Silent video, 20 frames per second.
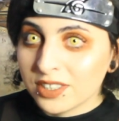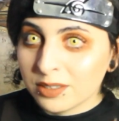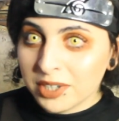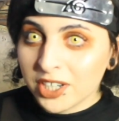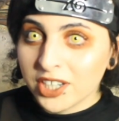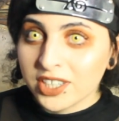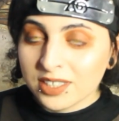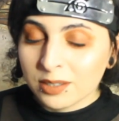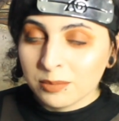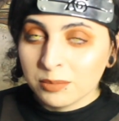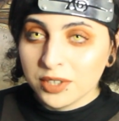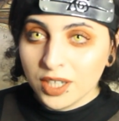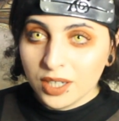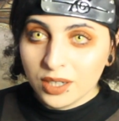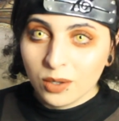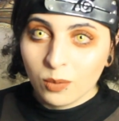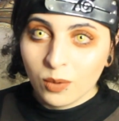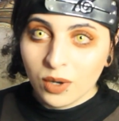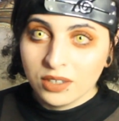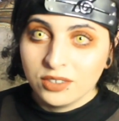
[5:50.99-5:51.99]
to marry someone you
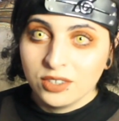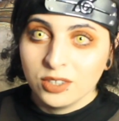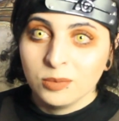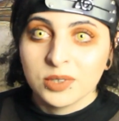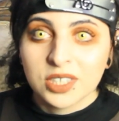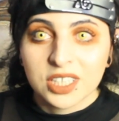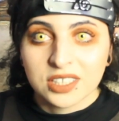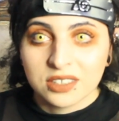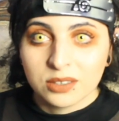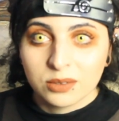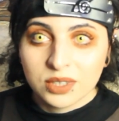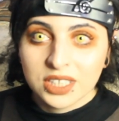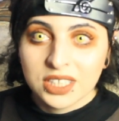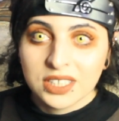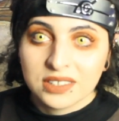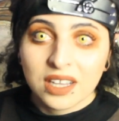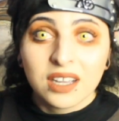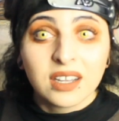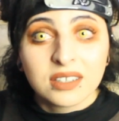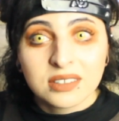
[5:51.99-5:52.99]
don't want to, because it
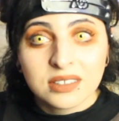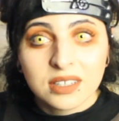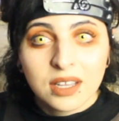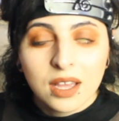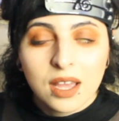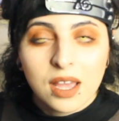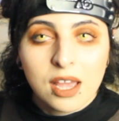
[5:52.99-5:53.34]
really sucks.